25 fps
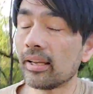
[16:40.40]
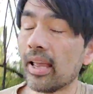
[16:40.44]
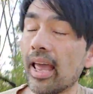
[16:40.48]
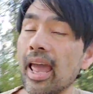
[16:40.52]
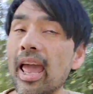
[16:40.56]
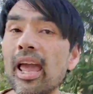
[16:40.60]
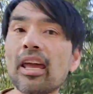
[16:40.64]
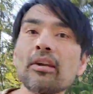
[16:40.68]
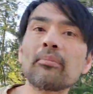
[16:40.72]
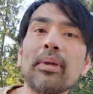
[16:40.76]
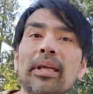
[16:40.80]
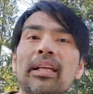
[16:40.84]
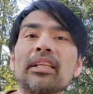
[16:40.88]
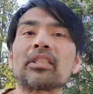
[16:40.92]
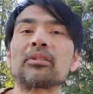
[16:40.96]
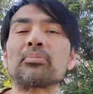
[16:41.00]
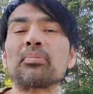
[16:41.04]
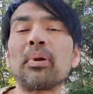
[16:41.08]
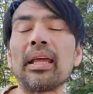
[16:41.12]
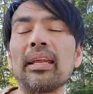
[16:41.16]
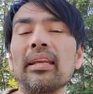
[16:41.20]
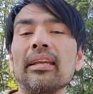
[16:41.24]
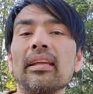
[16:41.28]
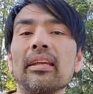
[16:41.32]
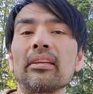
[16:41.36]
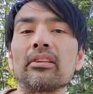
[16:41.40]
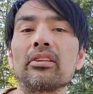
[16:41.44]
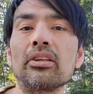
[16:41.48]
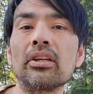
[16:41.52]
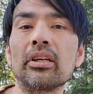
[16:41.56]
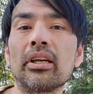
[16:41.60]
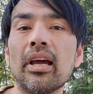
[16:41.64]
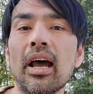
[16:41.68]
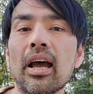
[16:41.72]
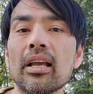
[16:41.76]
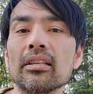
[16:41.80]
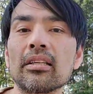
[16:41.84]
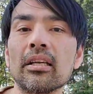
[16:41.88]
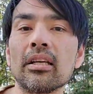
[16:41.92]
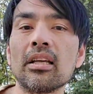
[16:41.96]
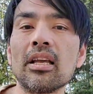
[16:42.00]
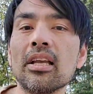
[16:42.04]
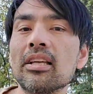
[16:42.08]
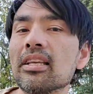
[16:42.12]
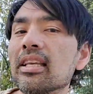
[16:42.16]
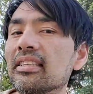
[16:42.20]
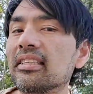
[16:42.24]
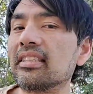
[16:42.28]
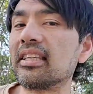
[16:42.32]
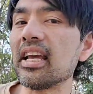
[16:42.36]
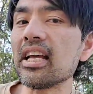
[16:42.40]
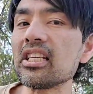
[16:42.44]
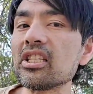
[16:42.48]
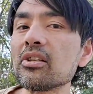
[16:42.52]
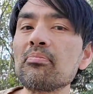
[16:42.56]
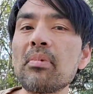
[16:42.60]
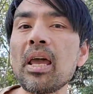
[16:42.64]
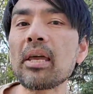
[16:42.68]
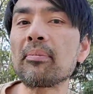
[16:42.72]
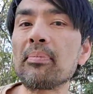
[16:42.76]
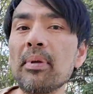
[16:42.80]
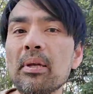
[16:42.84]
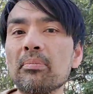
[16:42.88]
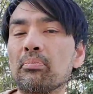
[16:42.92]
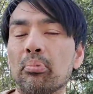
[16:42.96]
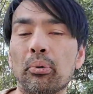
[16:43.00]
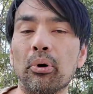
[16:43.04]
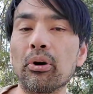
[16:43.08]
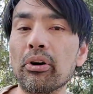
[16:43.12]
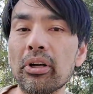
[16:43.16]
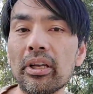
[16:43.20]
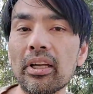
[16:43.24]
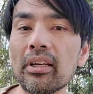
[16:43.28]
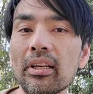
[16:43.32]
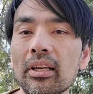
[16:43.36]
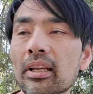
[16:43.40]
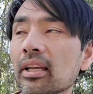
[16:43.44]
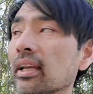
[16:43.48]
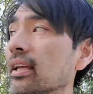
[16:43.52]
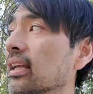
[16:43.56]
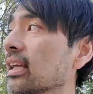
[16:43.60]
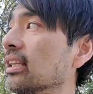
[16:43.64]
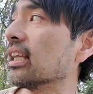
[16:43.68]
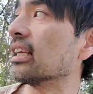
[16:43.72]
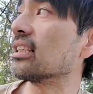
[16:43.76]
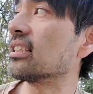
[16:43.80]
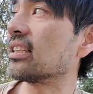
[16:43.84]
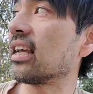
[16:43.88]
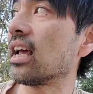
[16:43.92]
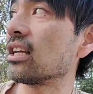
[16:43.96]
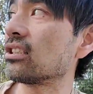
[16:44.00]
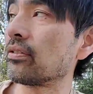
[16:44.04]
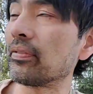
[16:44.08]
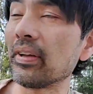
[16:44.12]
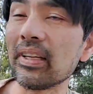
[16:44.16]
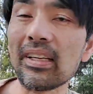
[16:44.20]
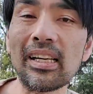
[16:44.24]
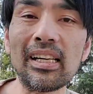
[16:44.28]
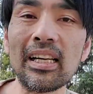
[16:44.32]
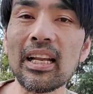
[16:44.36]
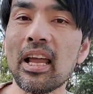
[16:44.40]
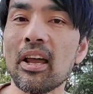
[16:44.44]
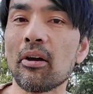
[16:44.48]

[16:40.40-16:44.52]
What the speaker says: And I'm explaining it to you guys. It doesn't make me brilliant in the sense of it.